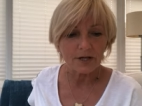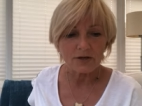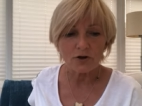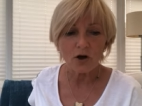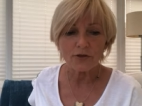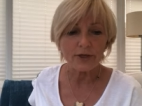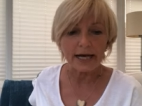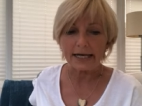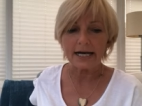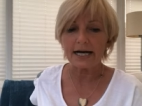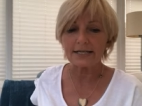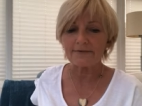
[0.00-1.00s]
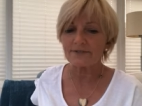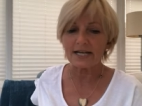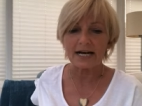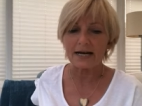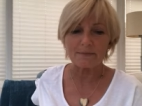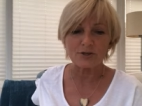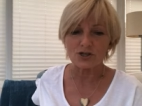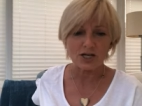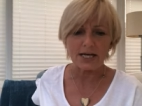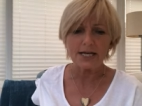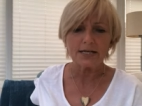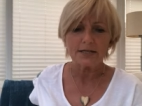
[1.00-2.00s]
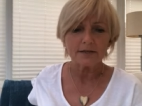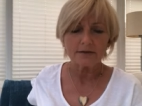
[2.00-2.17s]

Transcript: Not that kind of time machine.